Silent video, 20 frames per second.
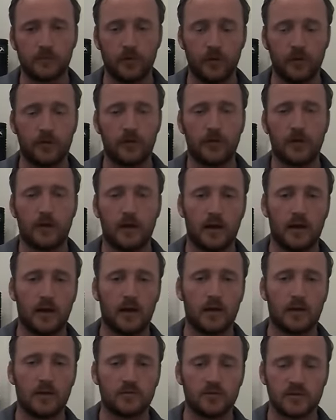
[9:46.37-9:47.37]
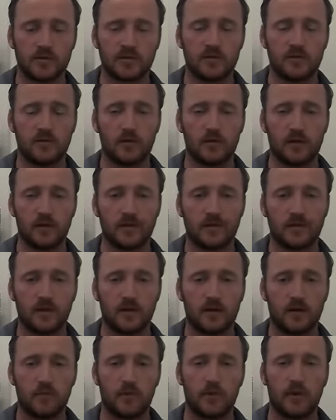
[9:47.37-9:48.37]
but uh, just to notice
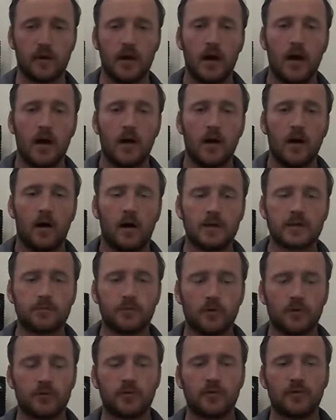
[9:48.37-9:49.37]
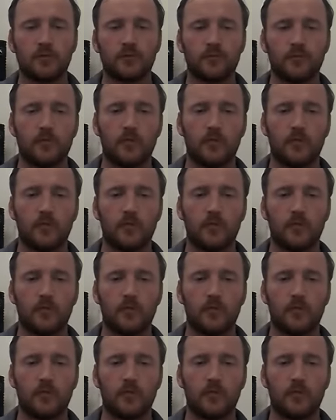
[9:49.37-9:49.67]
there. But I suppose